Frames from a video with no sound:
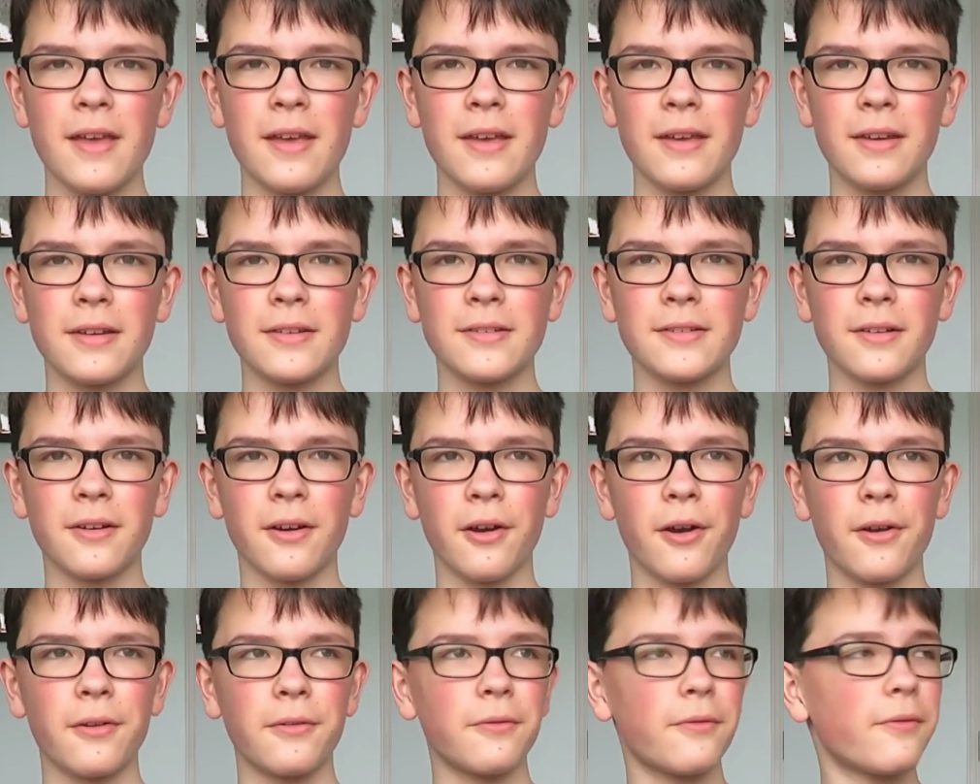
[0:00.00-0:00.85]
It is
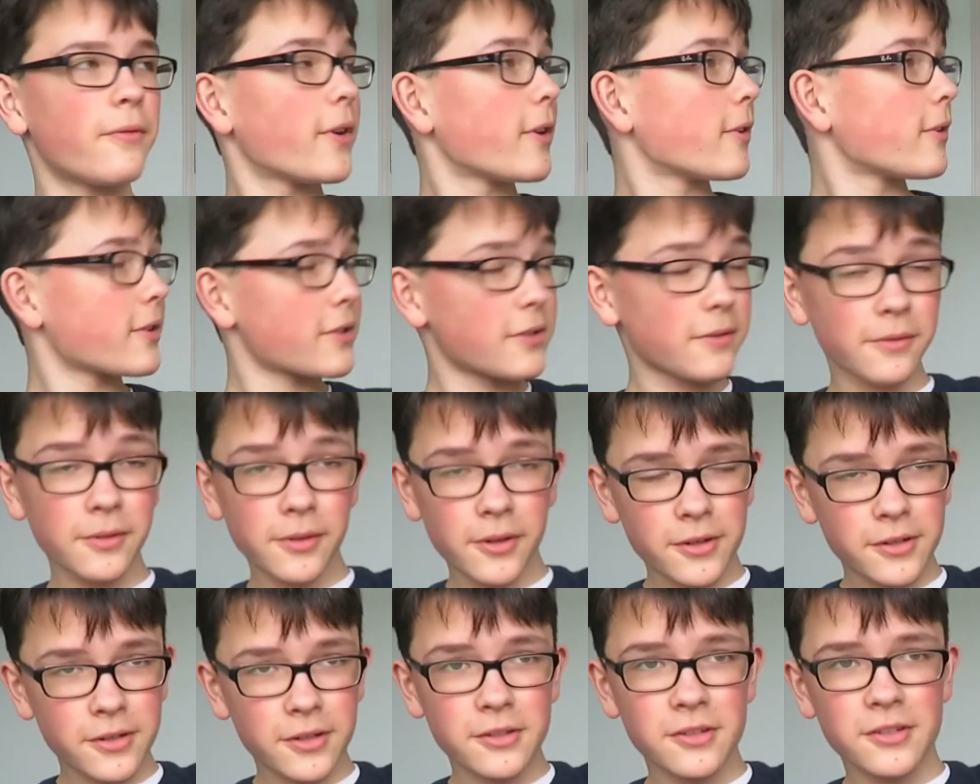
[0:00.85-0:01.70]
on Fearless
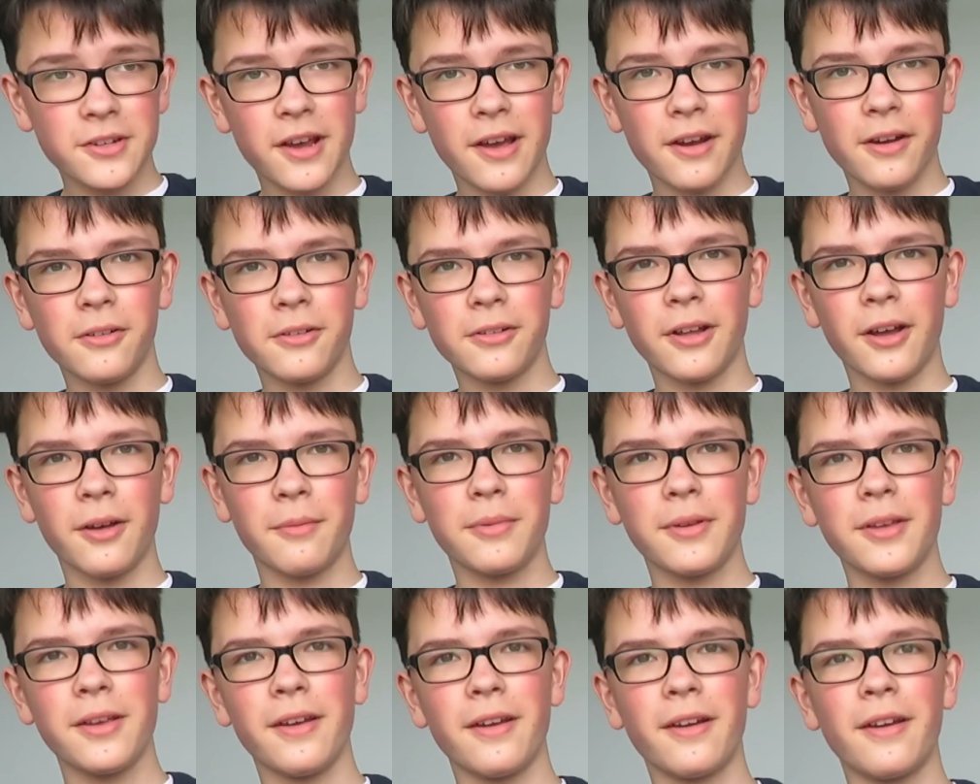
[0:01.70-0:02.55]
Flourish's channel
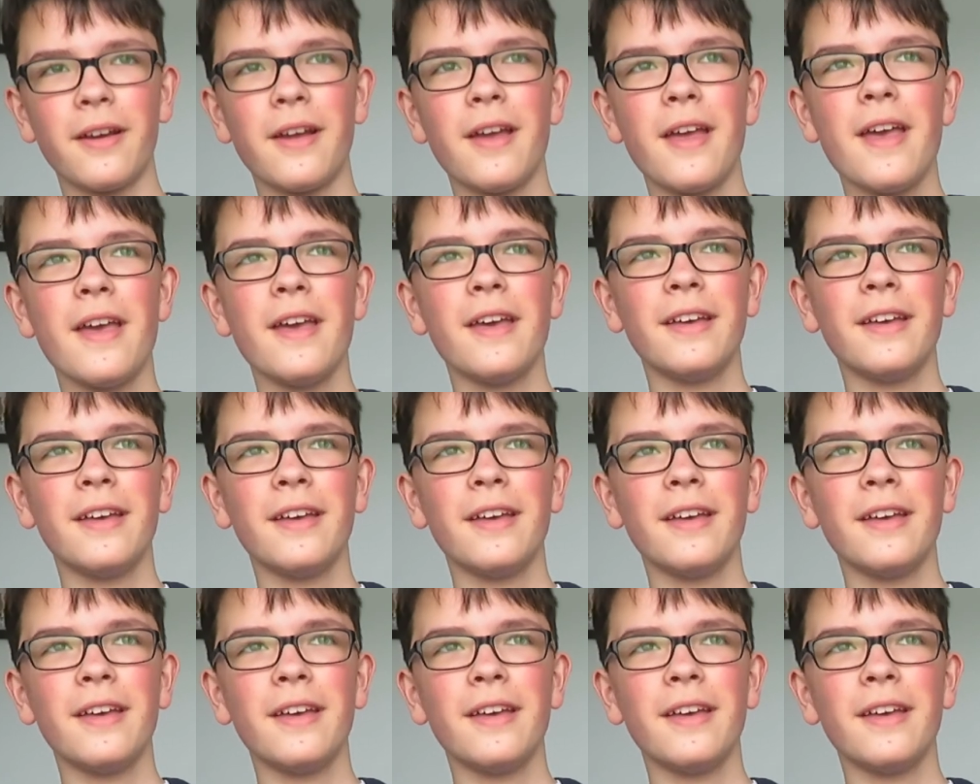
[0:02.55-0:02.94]
up here.